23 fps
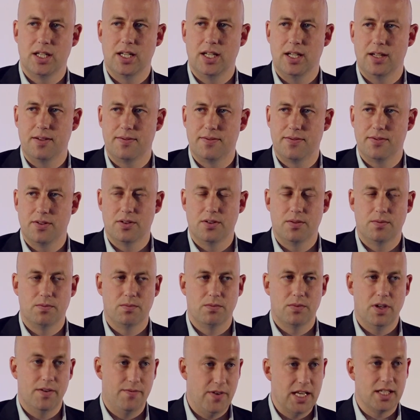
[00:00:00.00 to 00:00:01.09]
need for
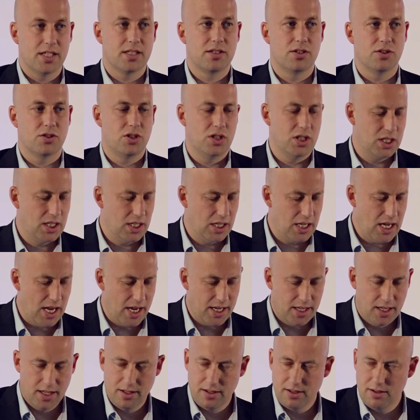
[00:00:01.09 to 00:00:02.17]
events such as
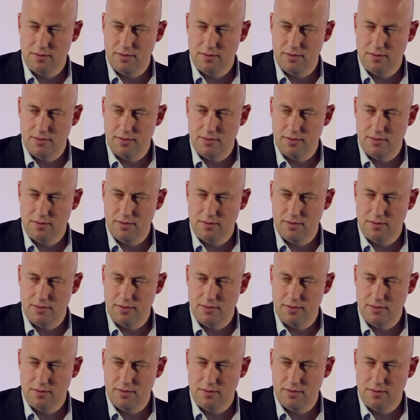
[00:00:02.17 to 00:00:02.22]
today.